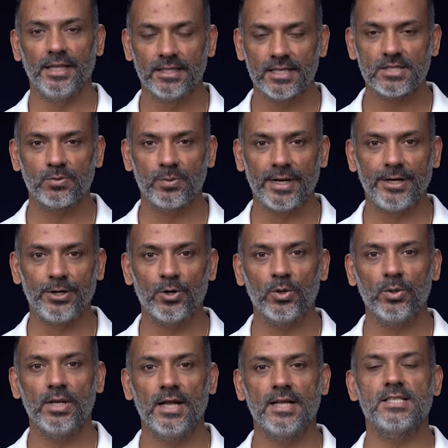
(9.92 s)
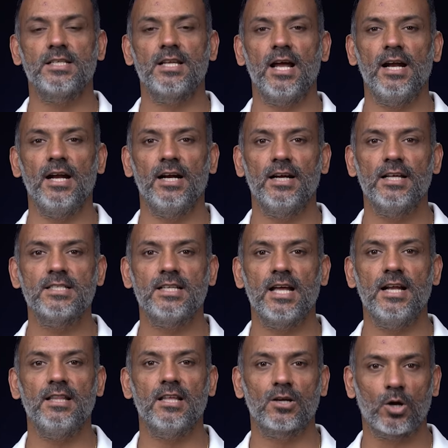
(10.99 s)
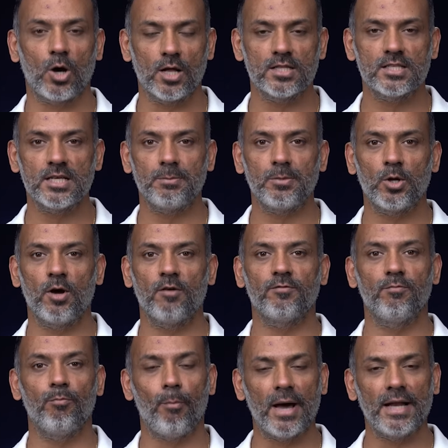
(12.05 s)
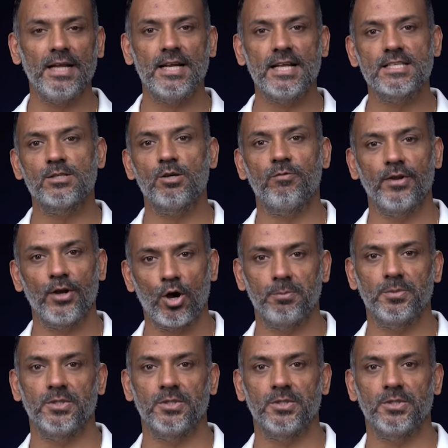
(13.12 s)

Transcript: In this video, let's try and understand the concept of moneyness of an